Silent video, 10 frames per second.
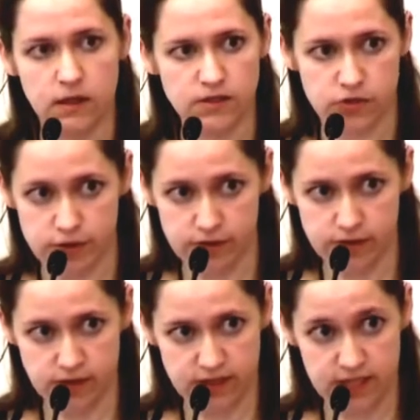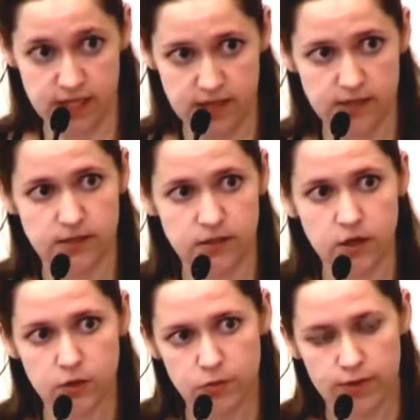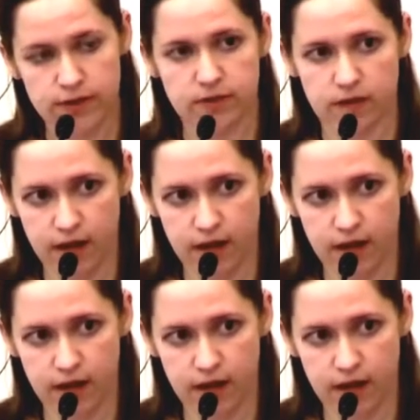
ulcerative disease with